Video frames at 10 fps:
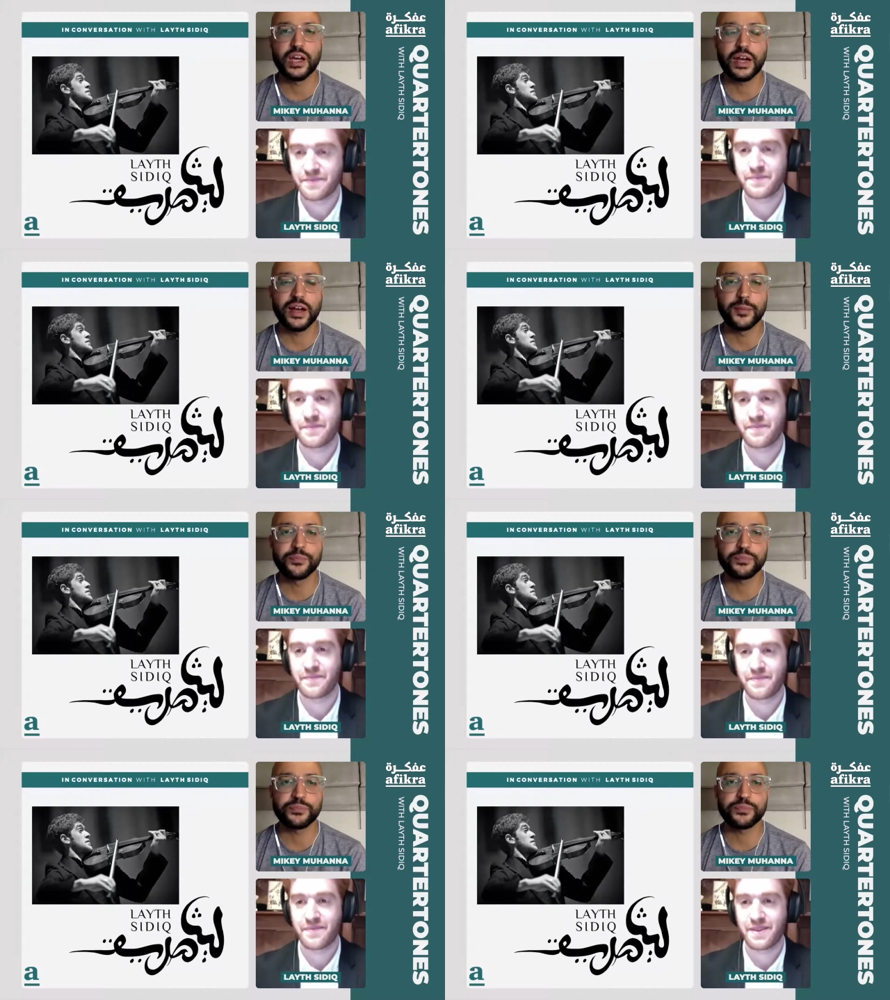Speaker 1: um,
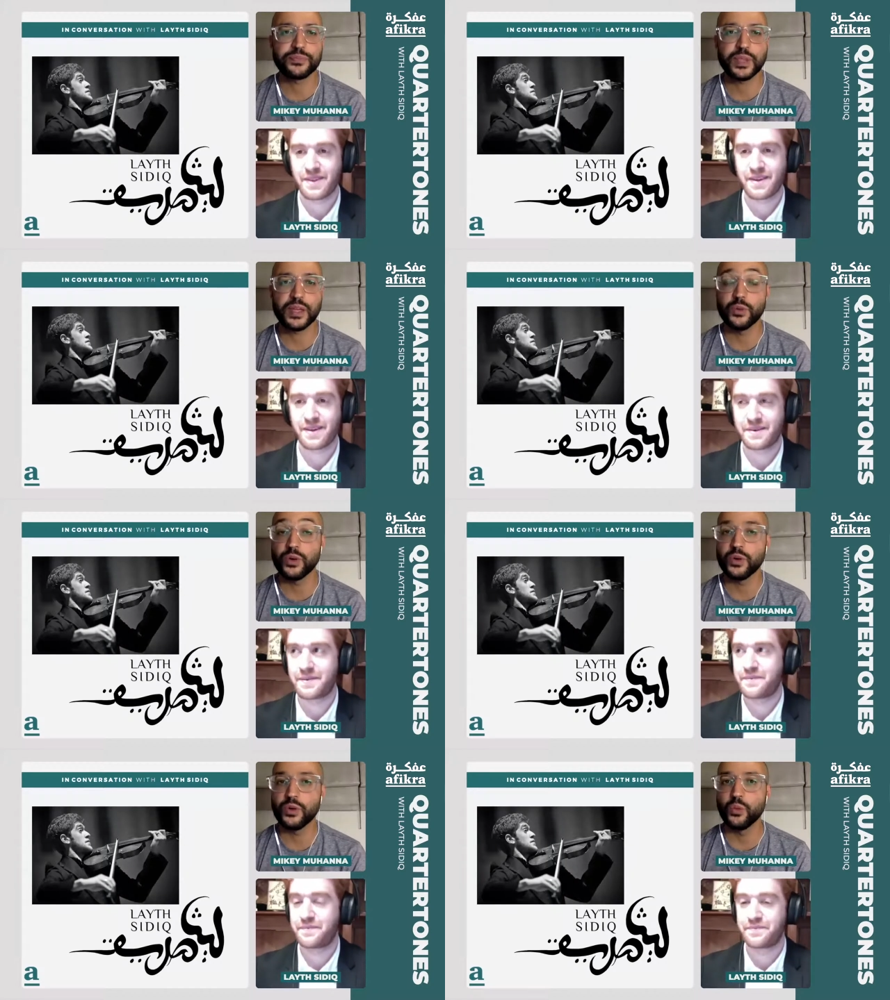
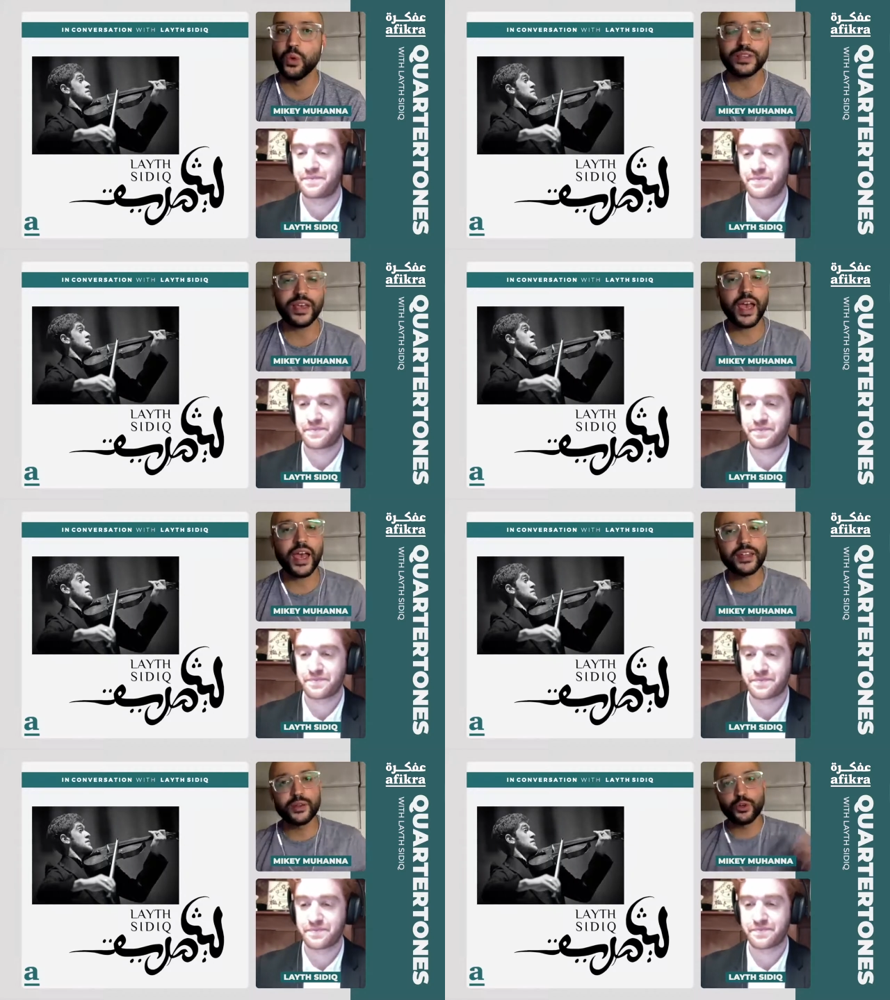what
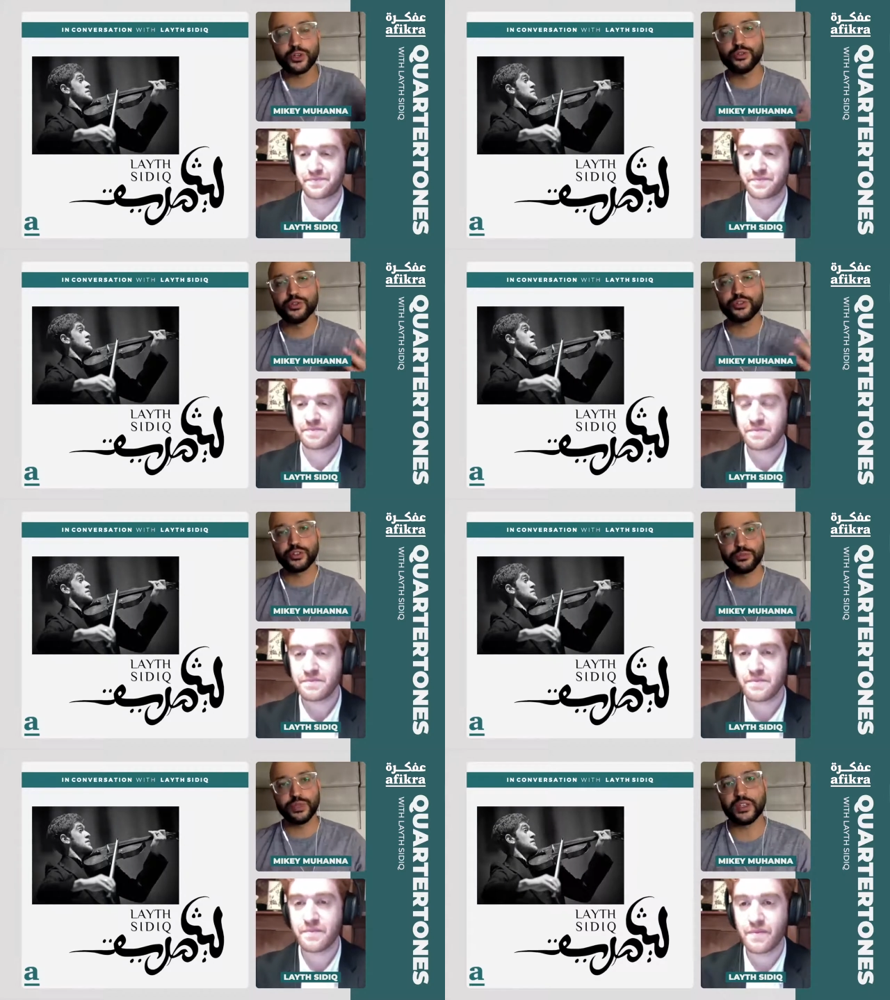canon were you sort
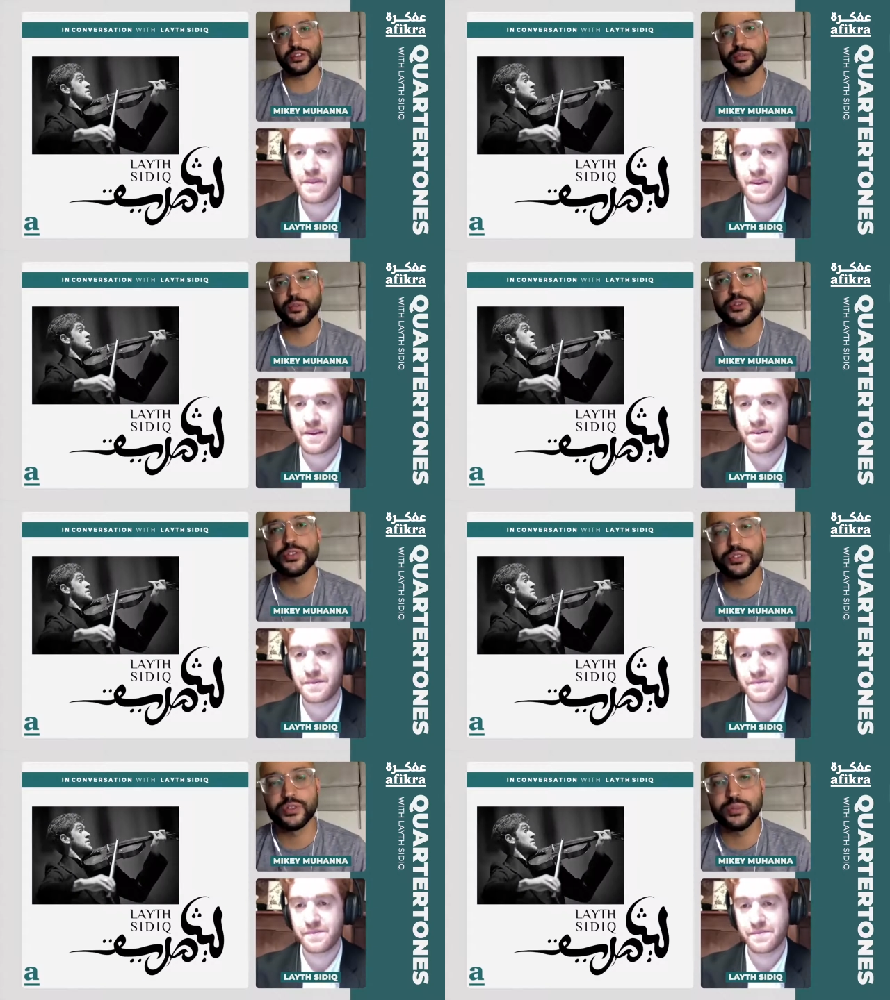of being
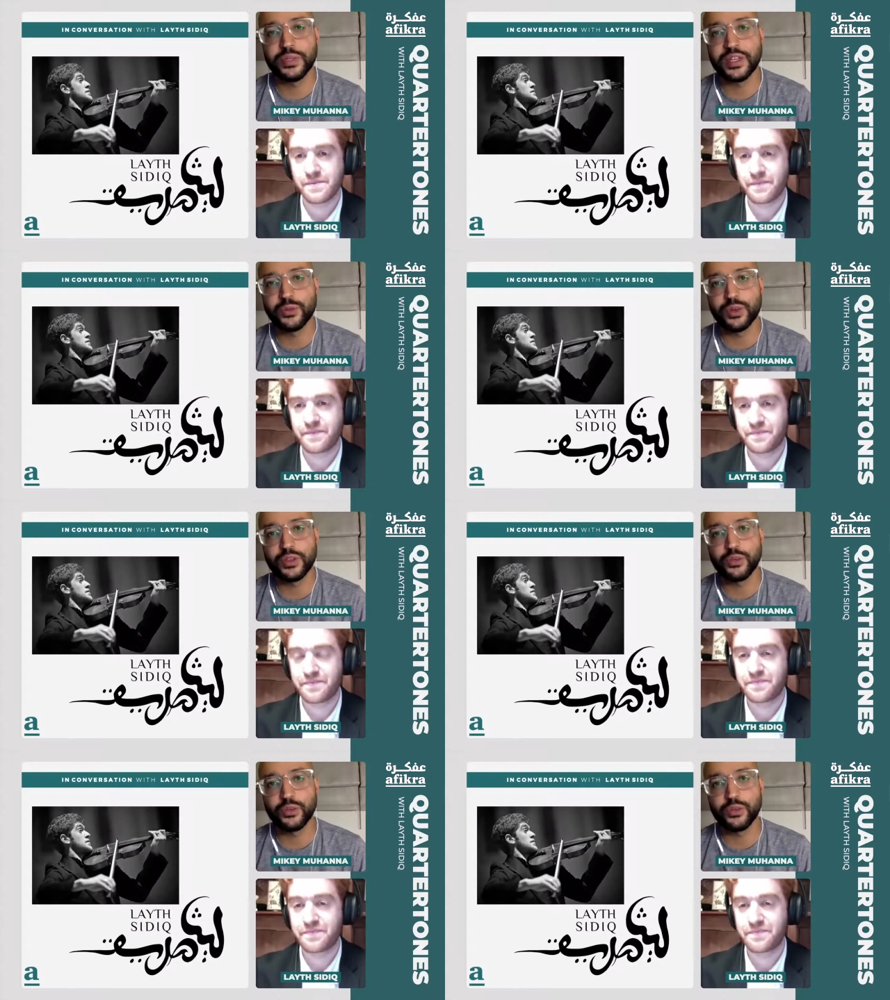exposed to to begin with?